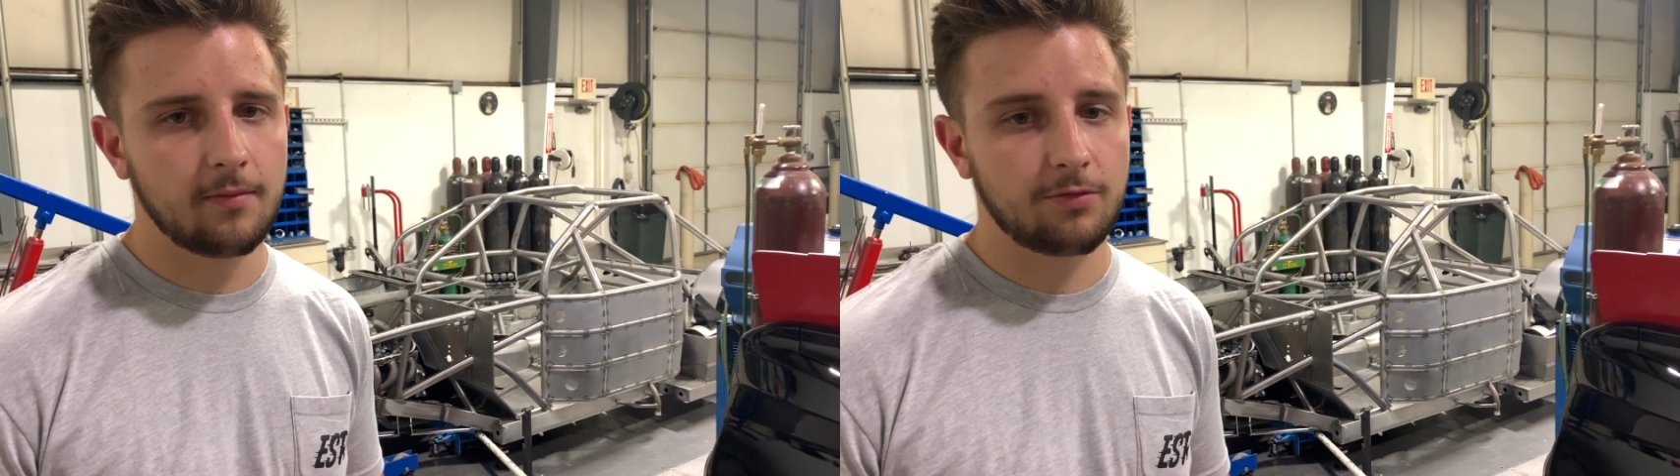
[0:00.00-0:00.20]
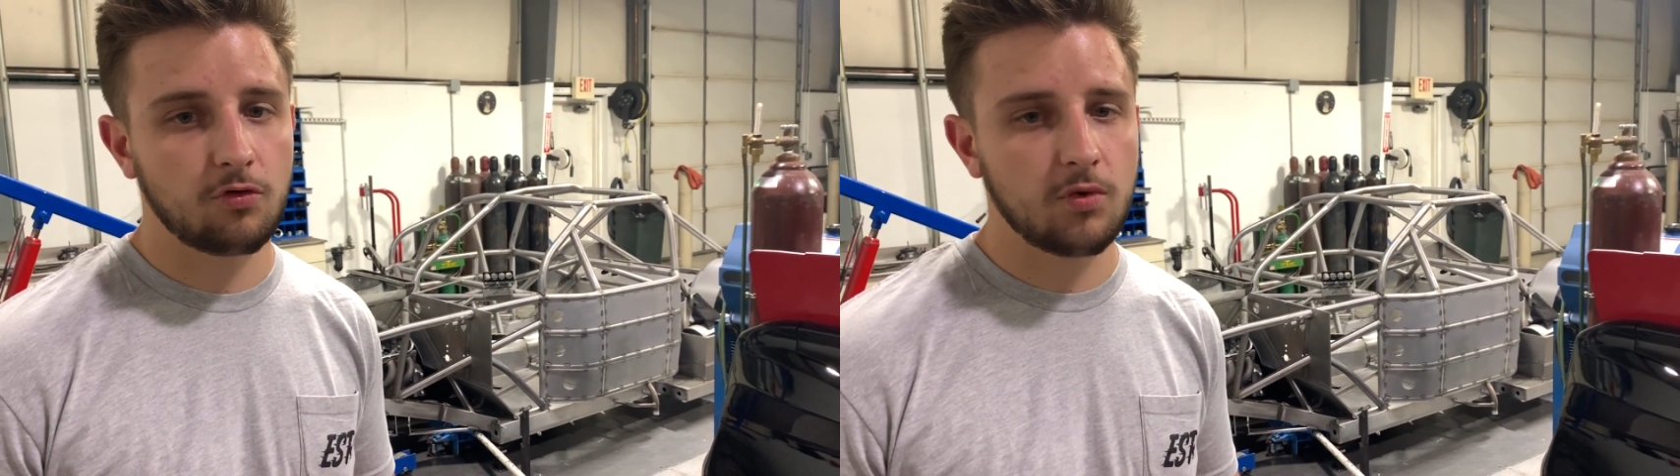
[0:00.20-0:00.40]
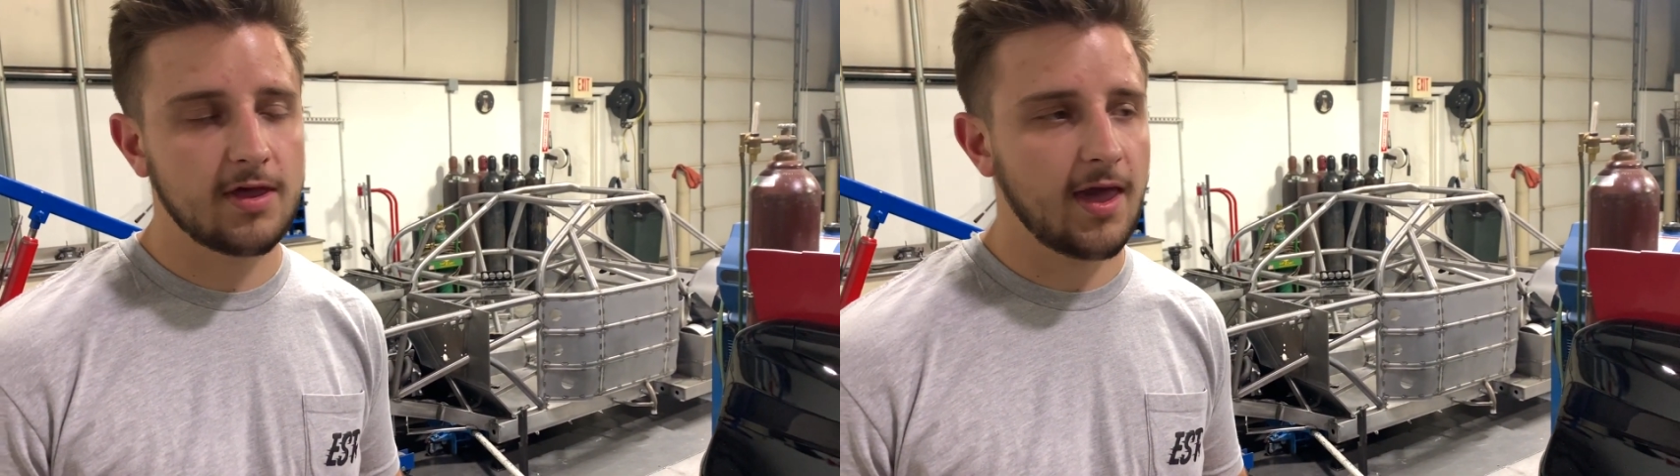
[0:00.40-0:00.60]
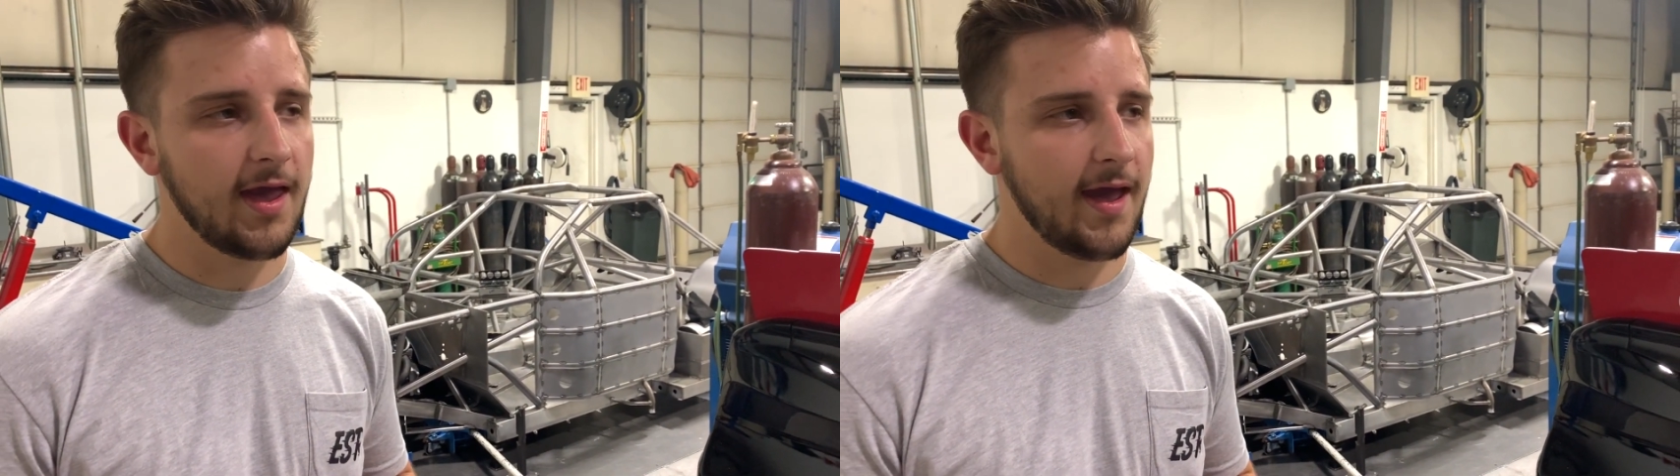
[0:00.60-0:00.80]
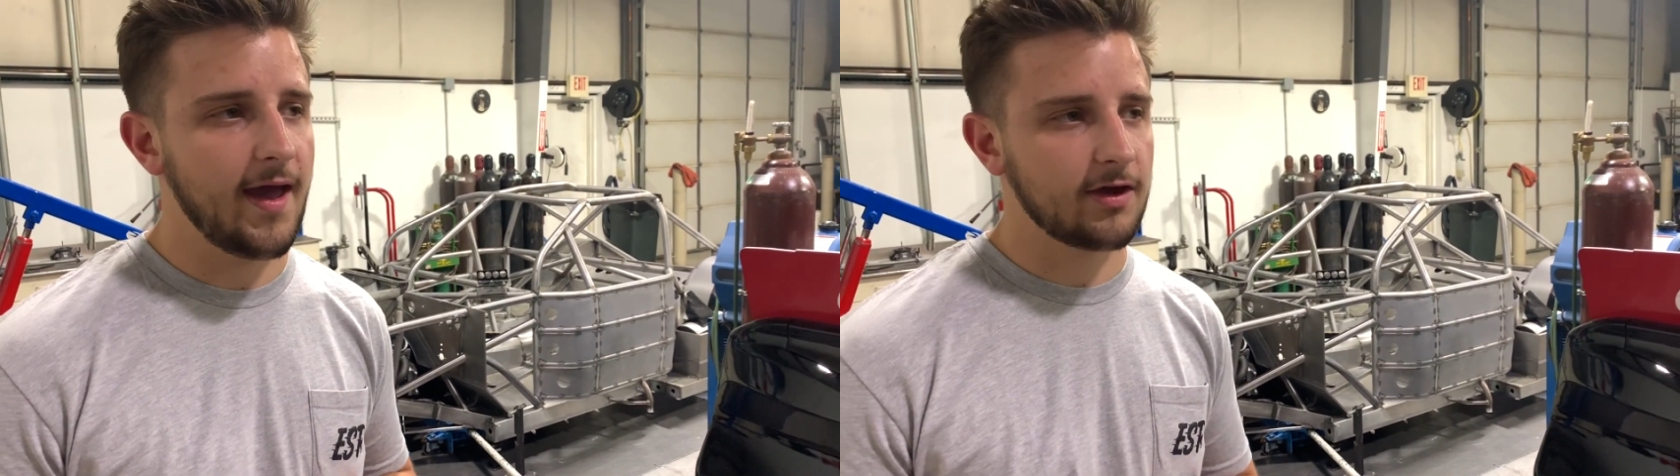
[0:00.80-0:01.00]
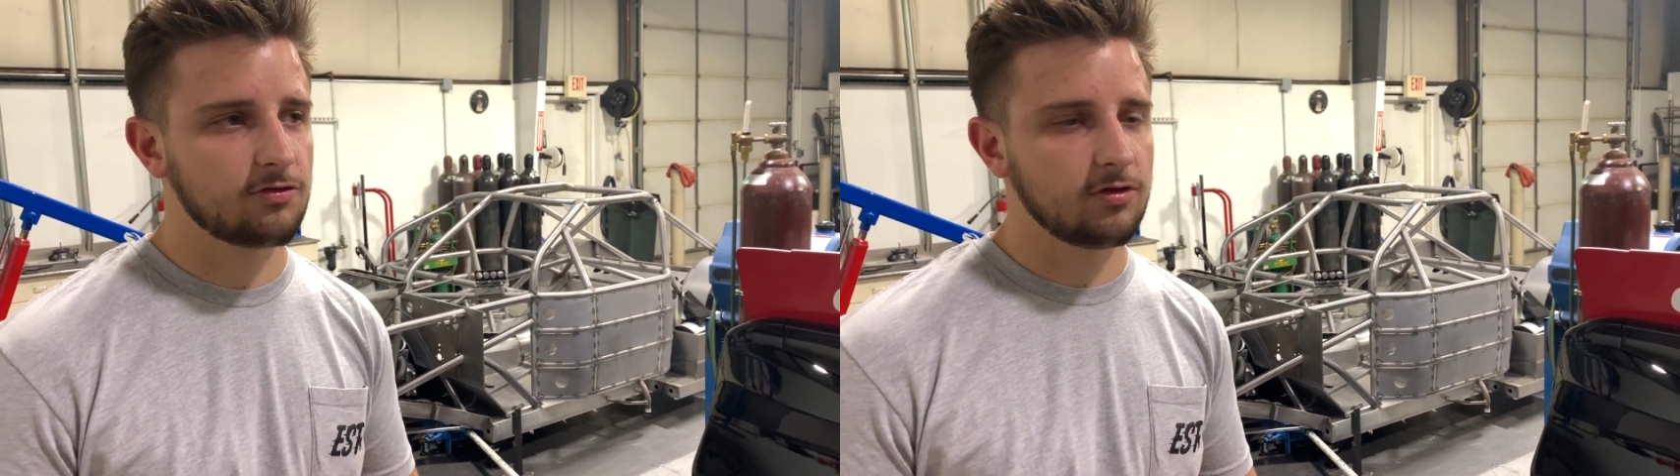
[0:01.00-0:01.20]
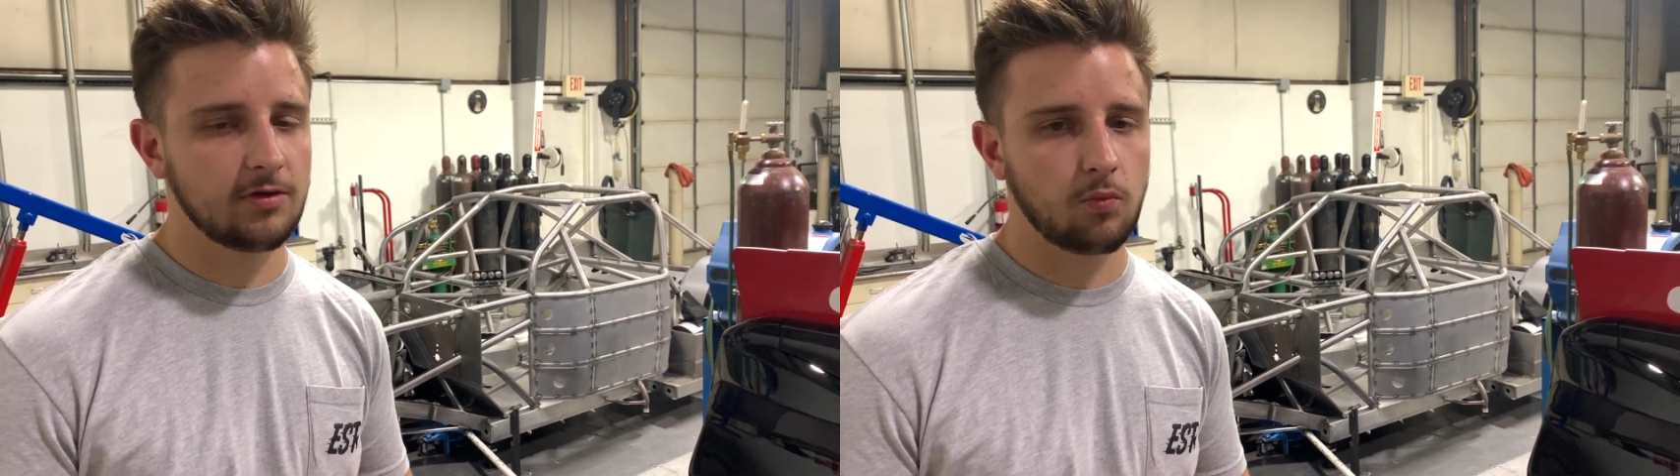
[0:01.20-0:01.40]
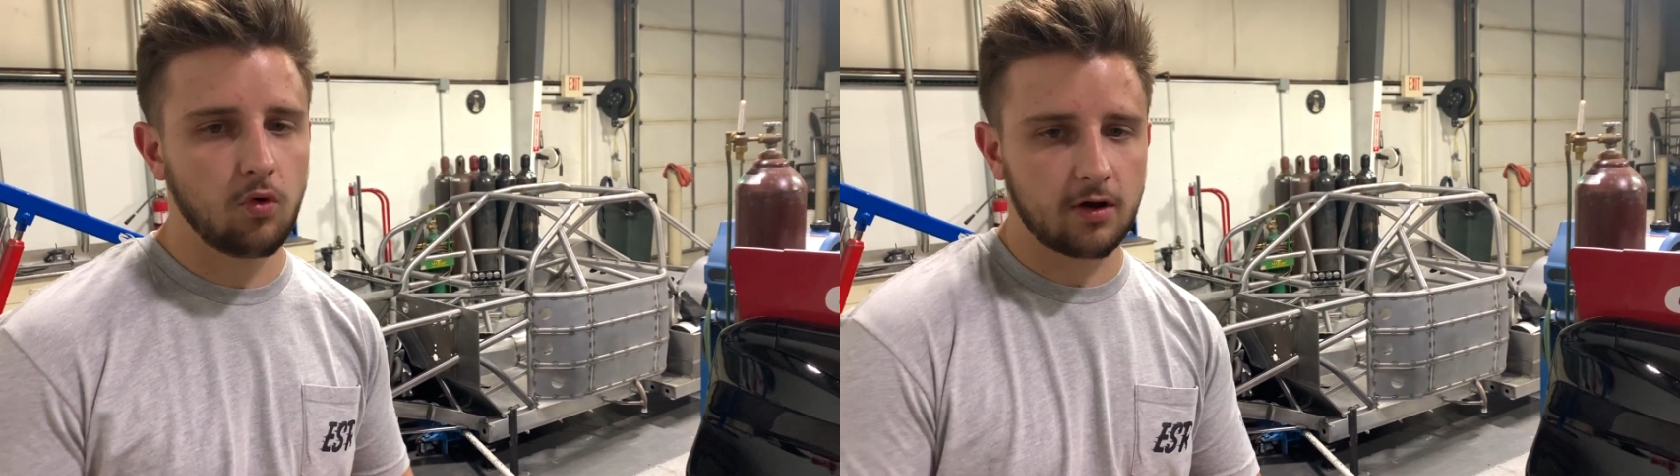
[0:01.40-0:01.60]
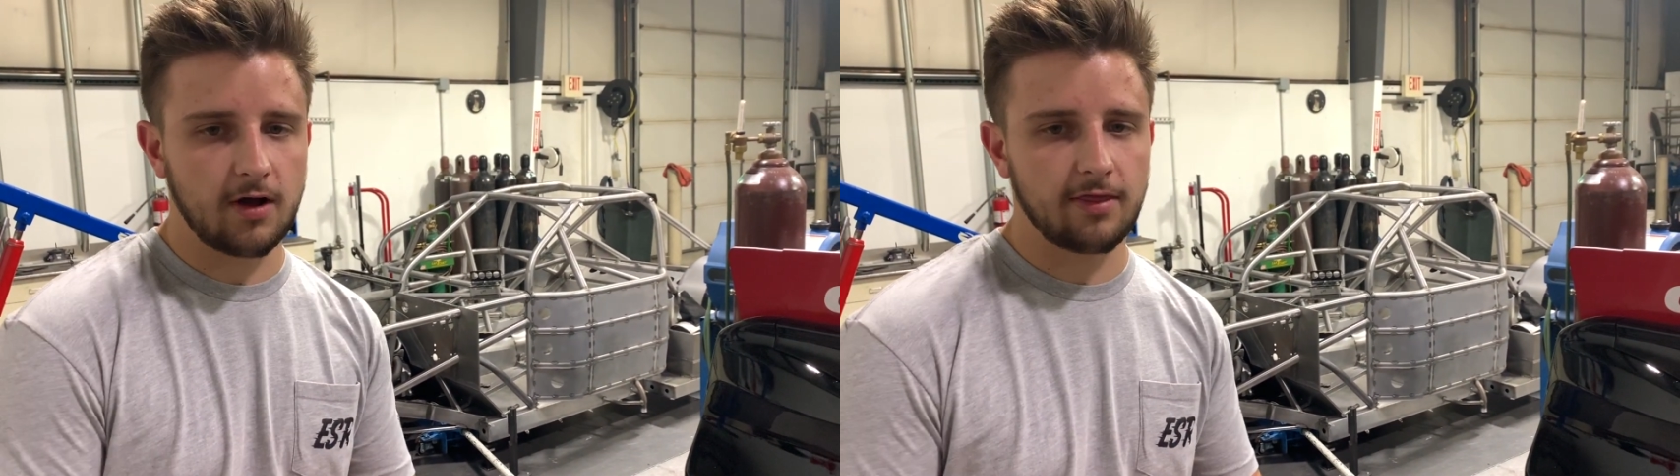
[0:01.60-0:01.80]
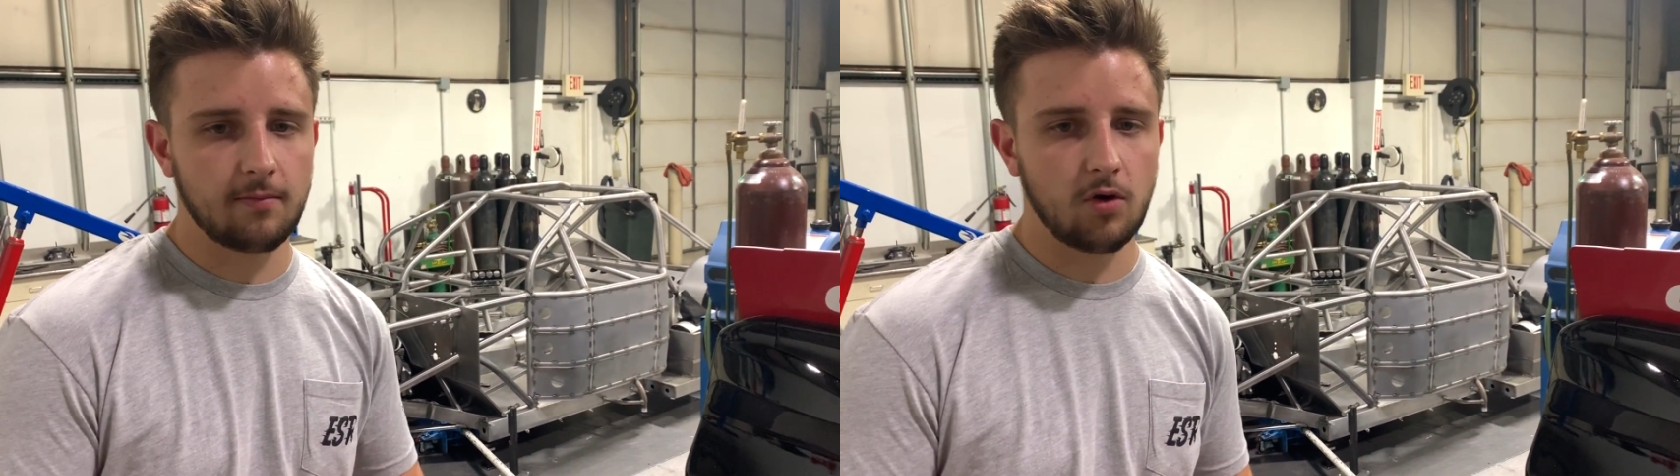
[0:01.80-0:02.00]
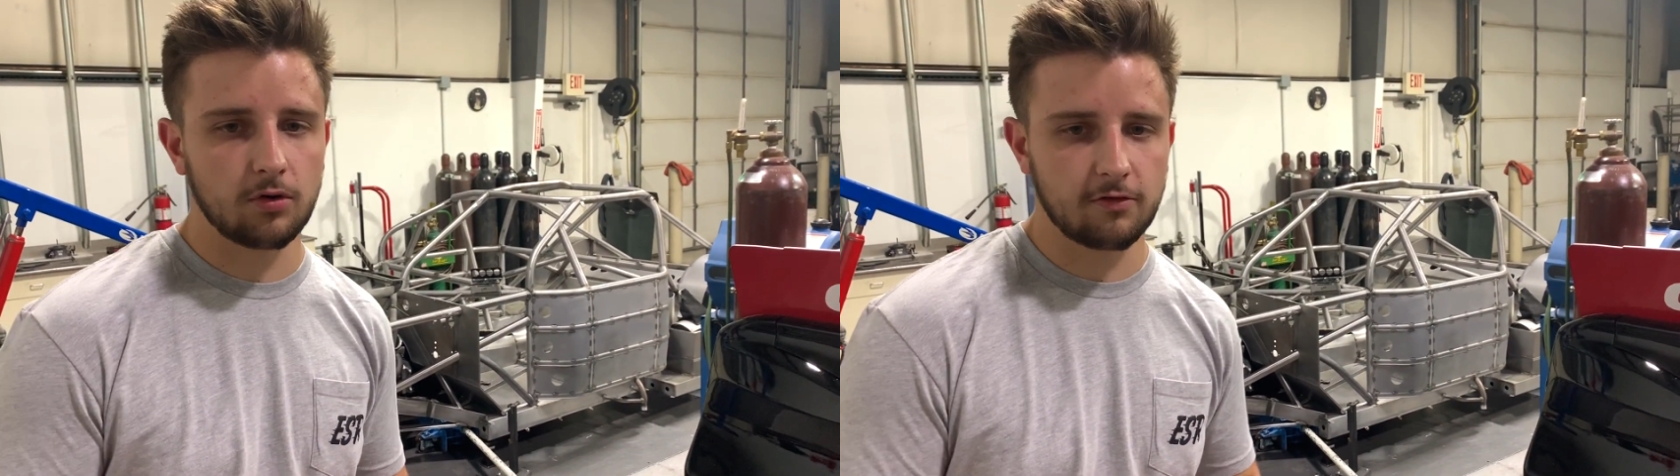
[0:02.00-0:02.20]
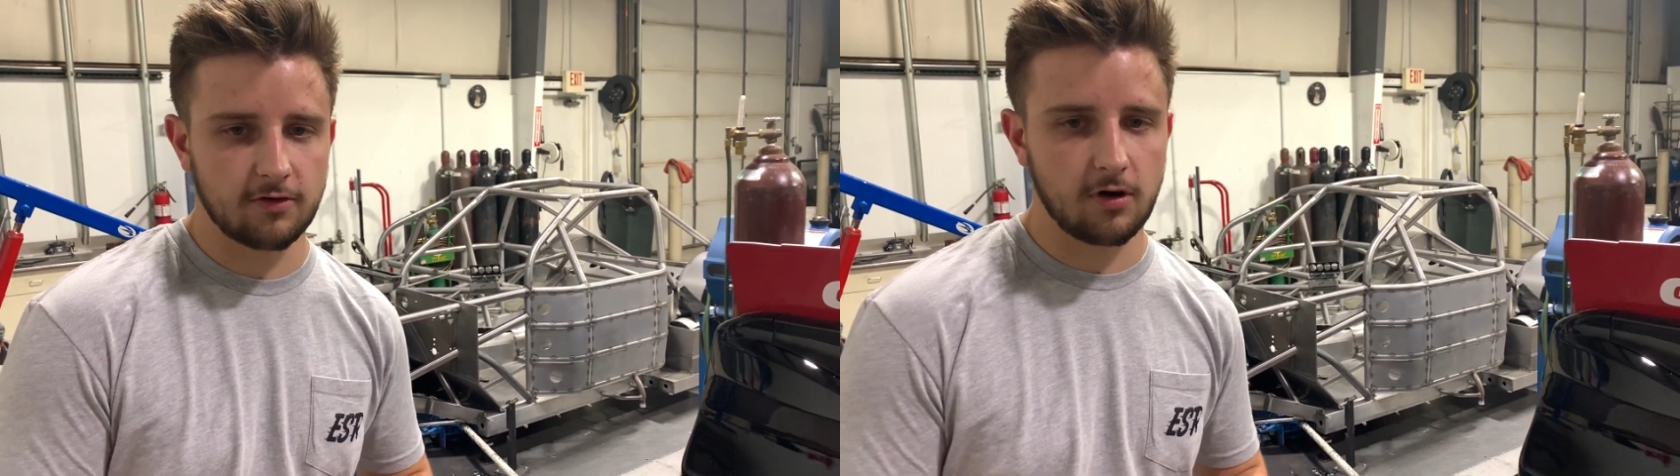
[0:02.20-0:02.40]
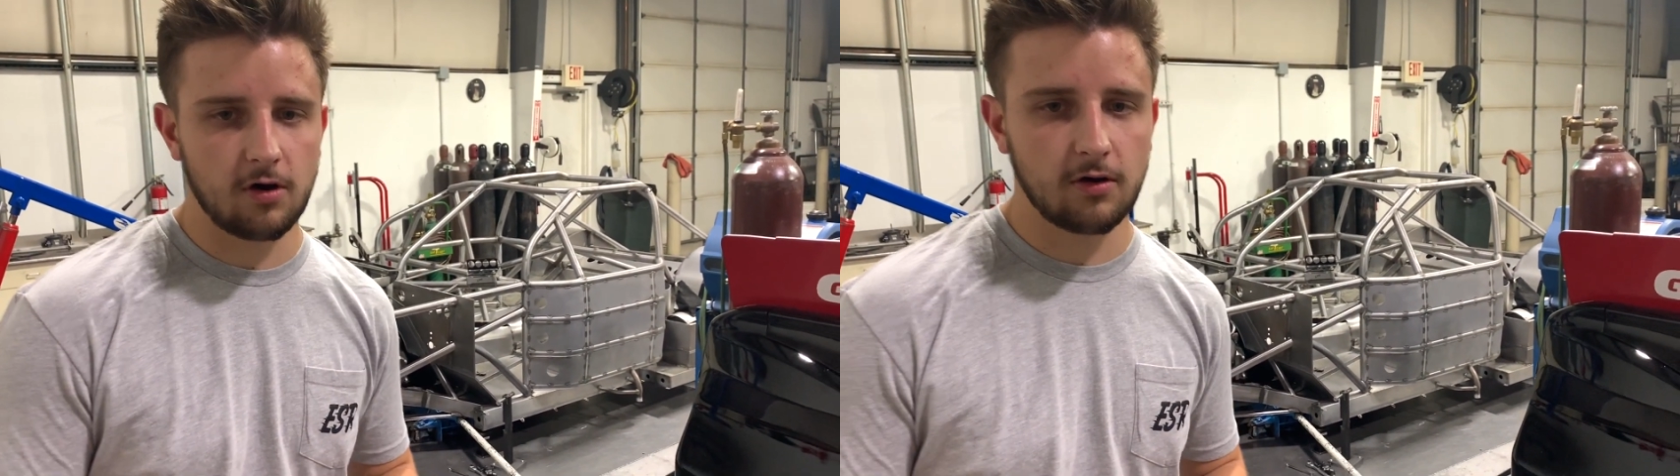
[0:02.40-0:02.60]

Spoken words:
So we can't actually work on the motors at all.